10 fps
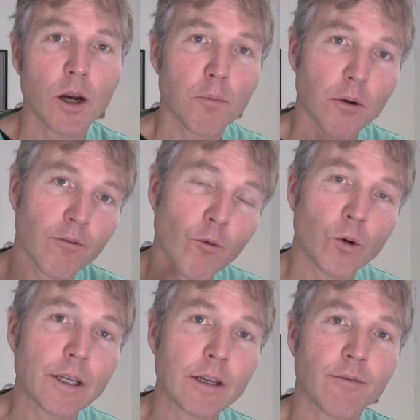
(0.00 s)
per
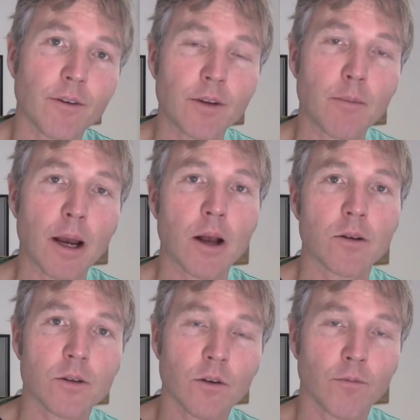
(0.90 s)
40 to 50
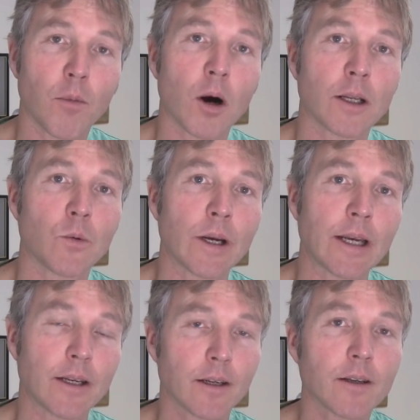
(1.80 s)
pounds of body
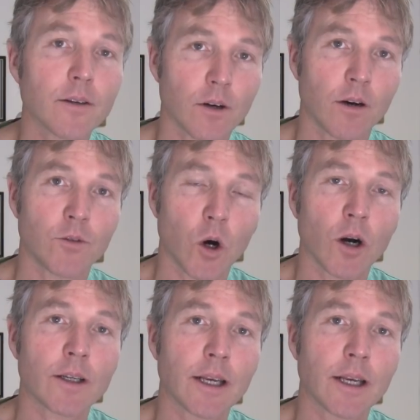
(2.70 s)
weight of dog